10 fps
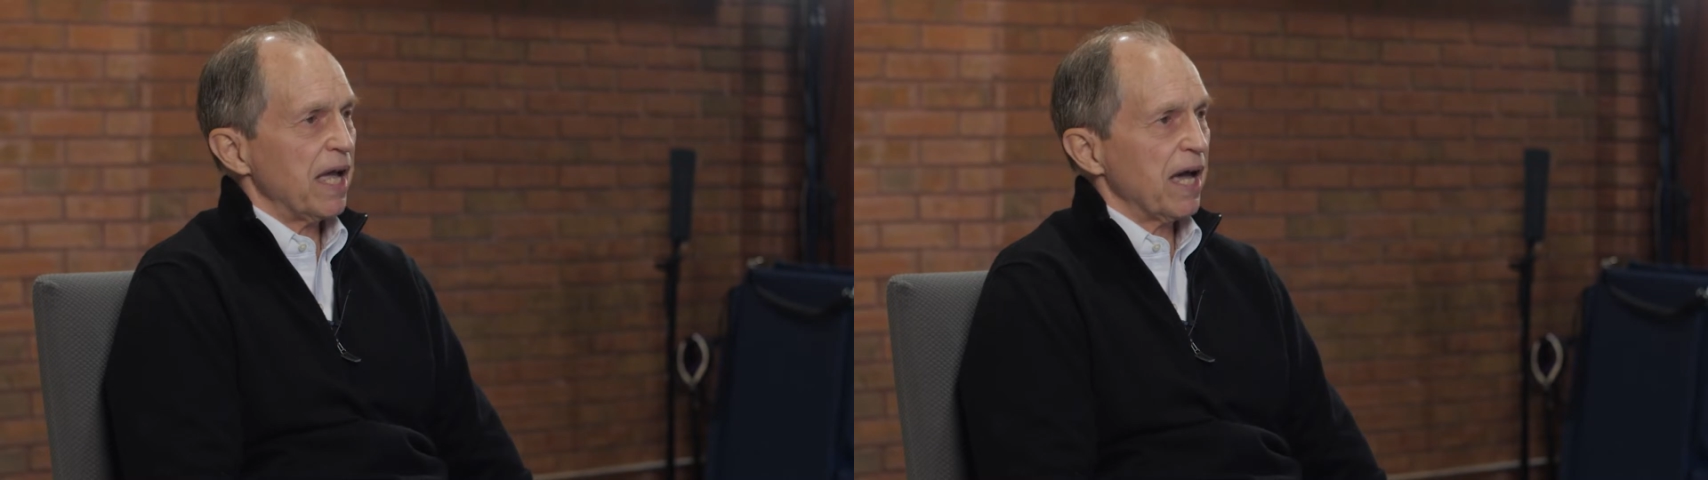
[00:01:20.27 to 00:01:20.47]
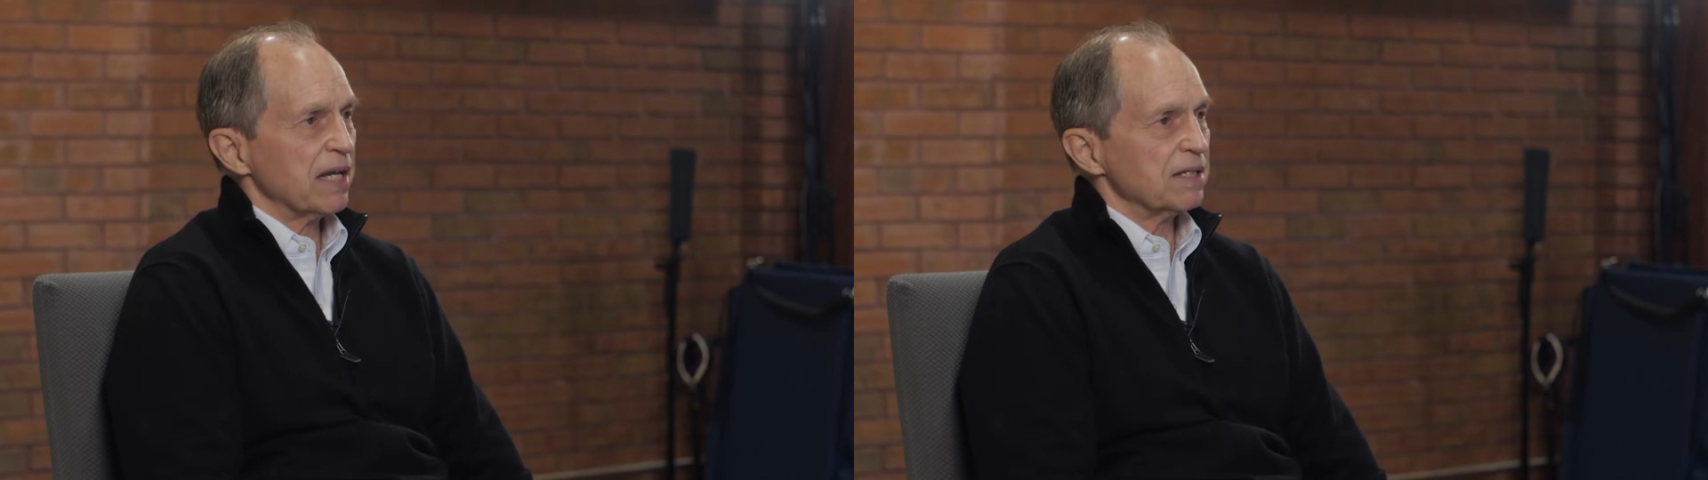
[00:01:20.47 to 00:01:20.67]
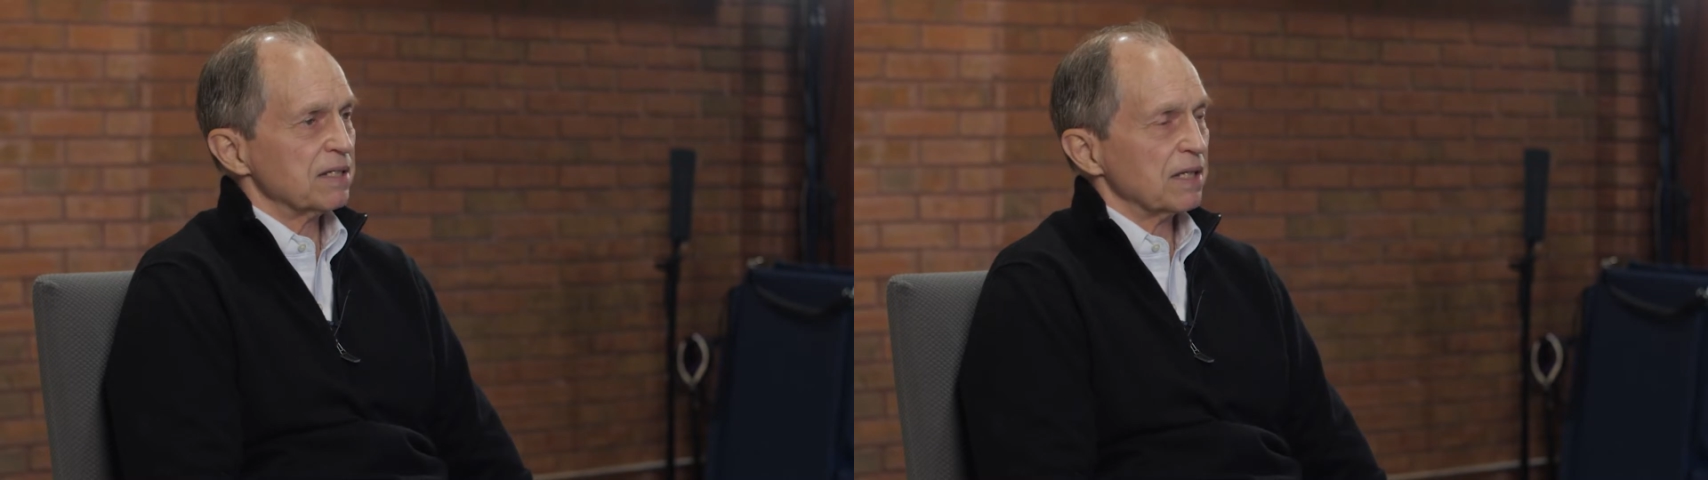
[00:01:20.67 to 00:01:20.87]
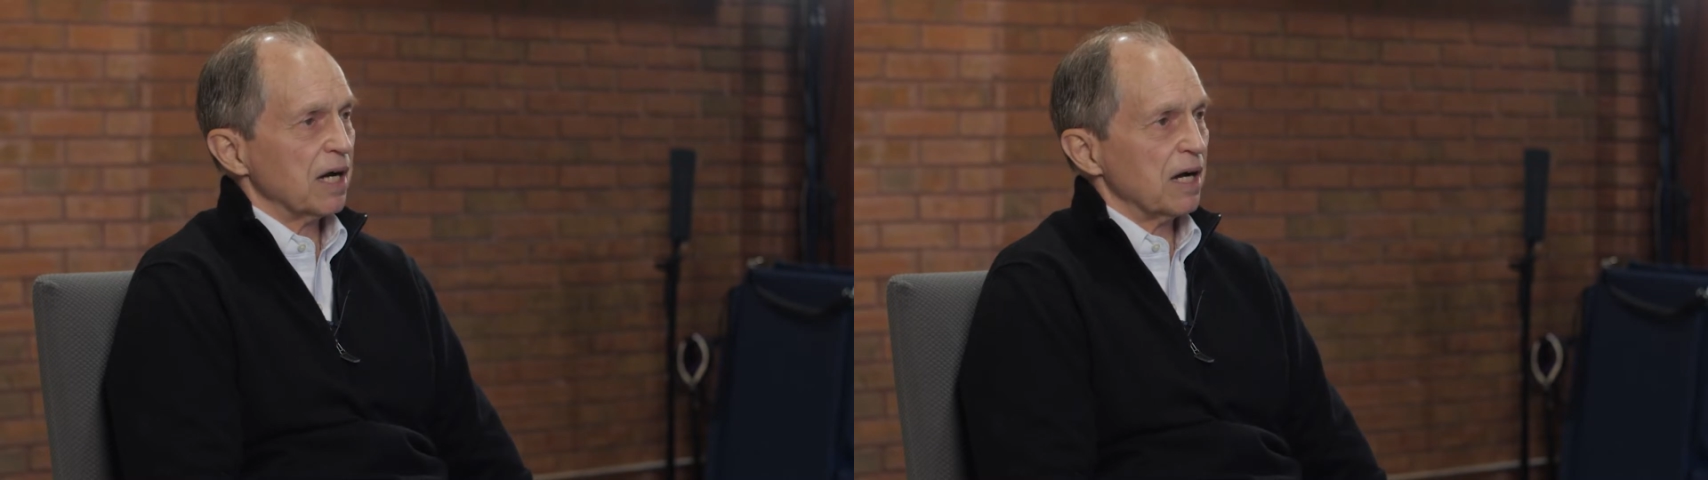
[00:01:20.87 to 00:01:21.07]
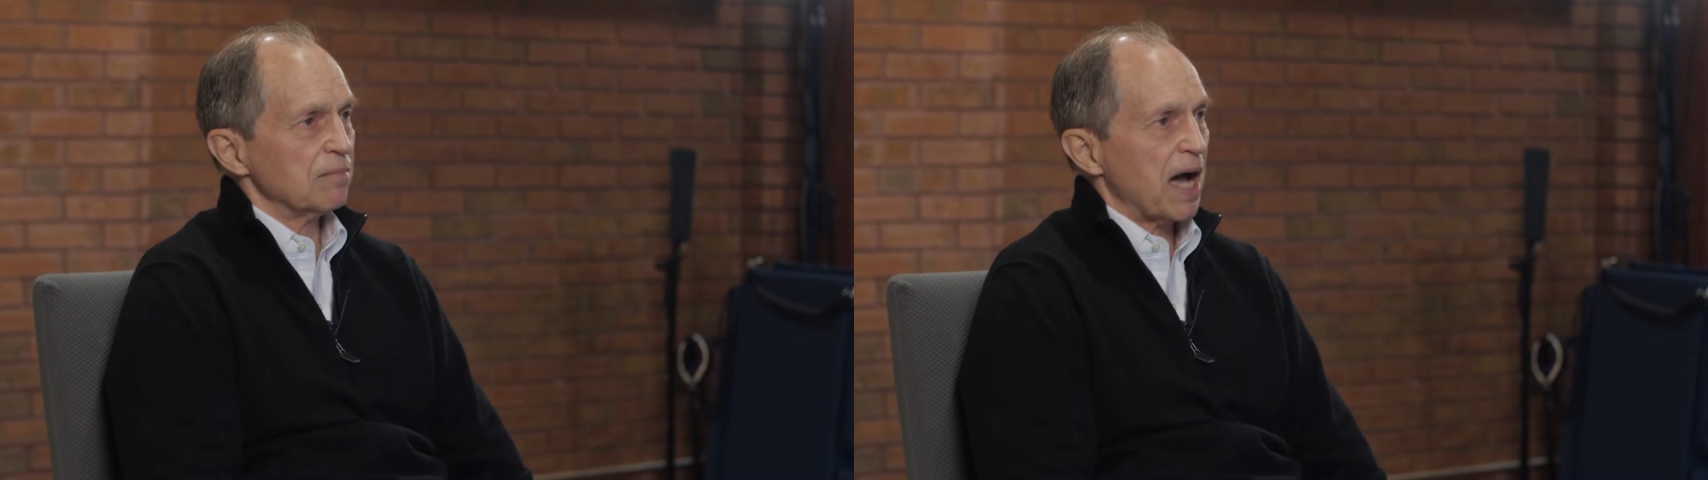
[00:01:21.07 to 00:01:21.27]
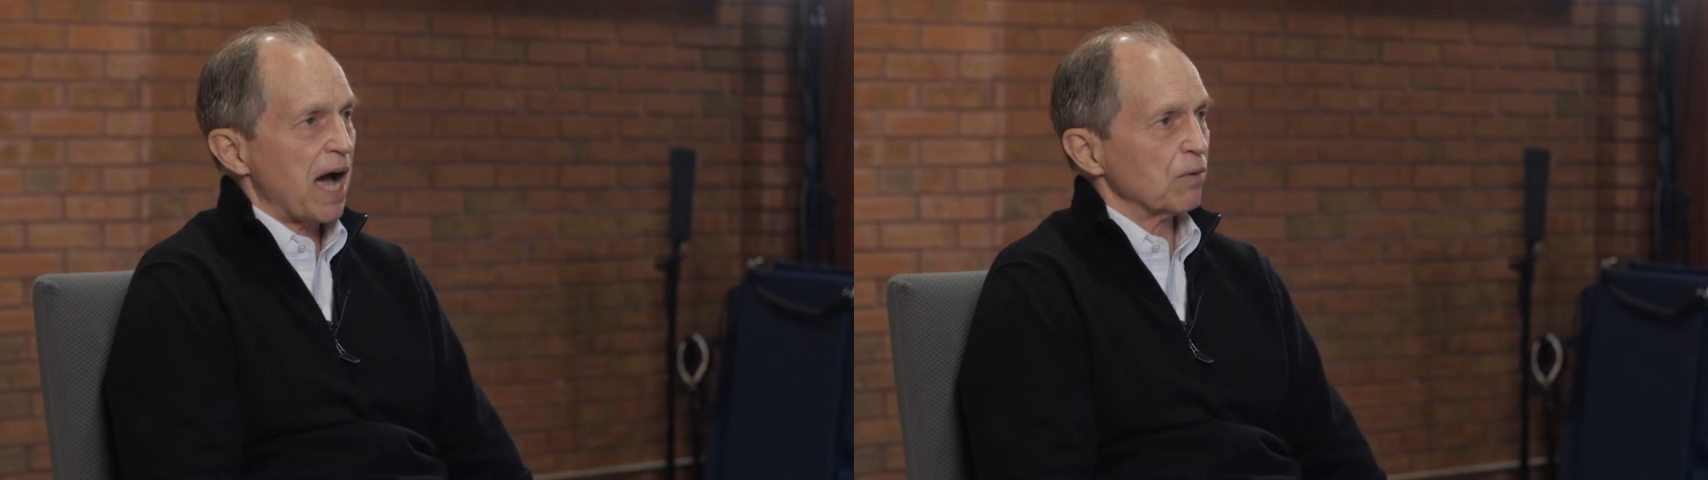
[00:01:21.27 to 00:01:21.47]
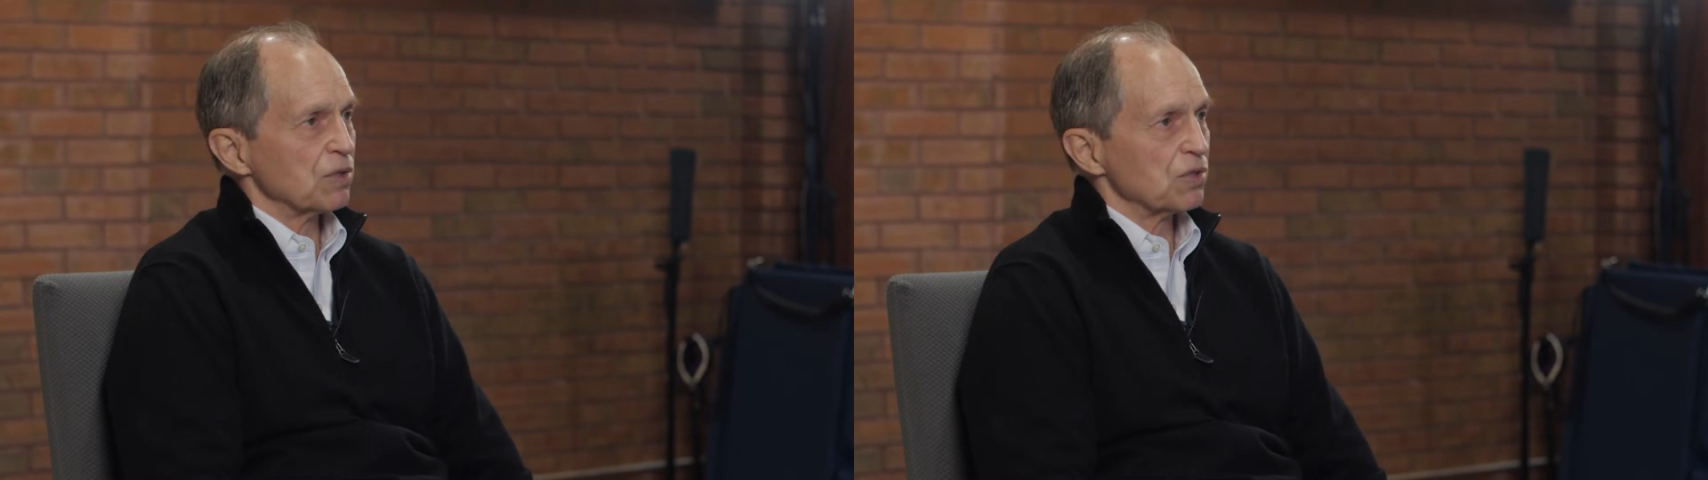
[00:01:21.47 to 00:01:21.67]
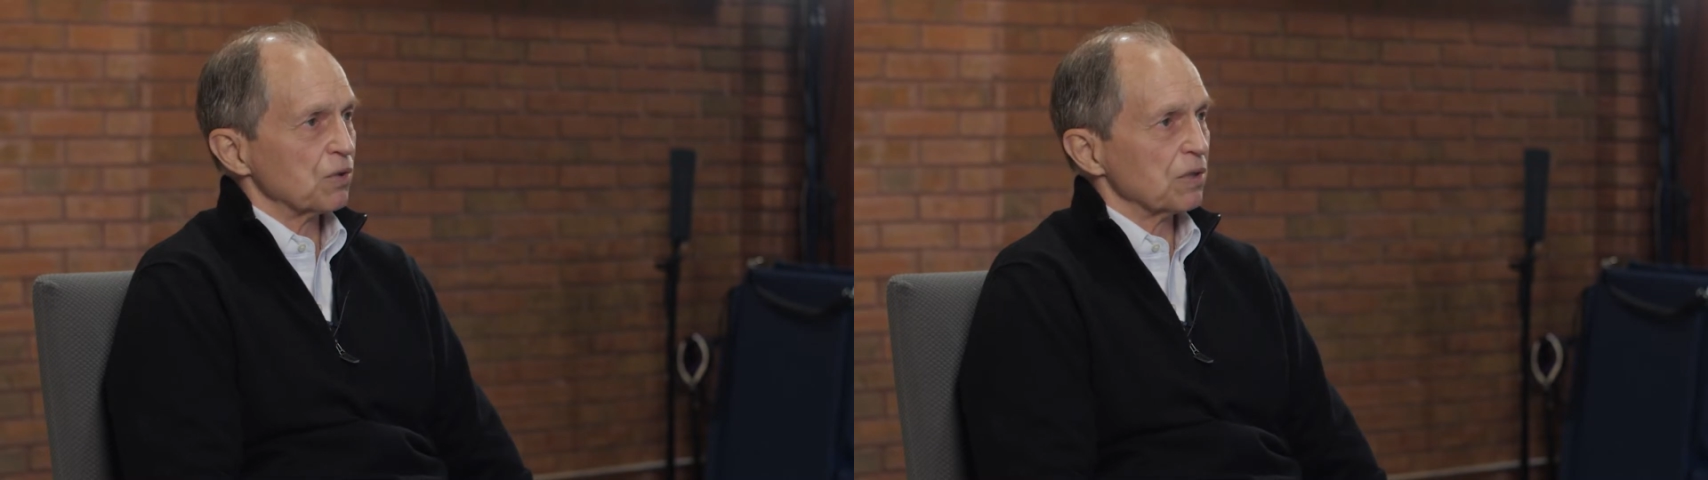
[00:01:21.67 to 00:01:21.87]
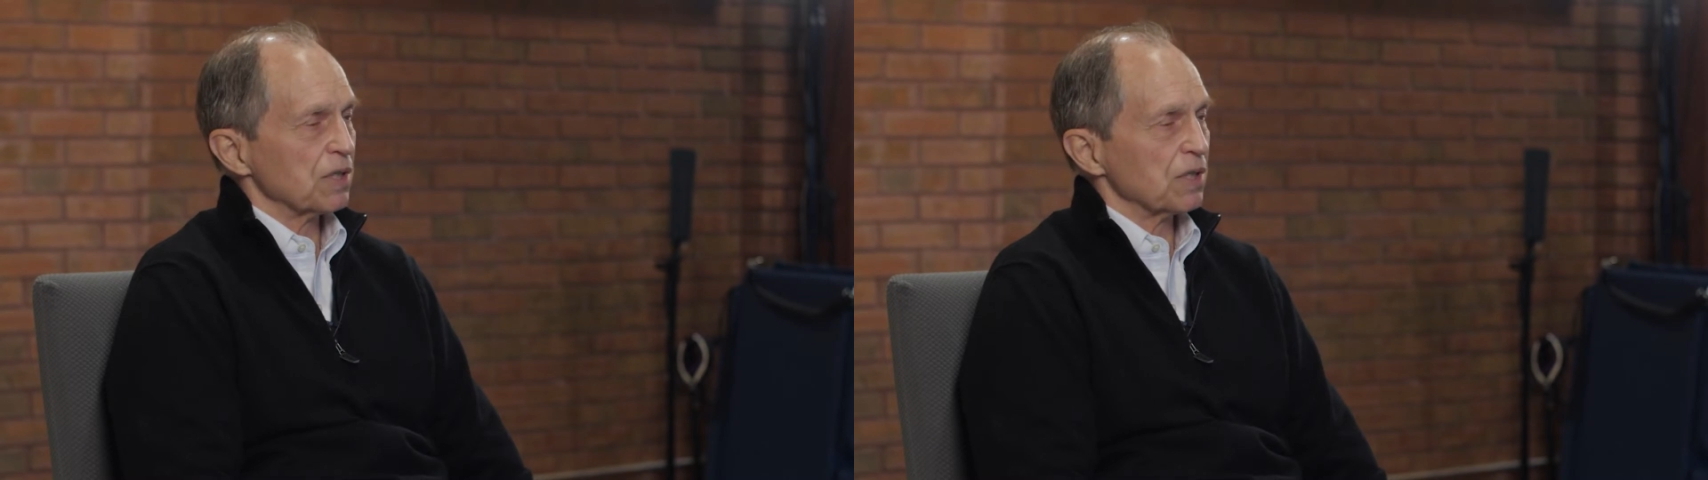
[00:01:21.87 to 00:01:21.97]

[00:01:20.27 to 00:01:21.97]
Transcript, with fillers: and um, I was sort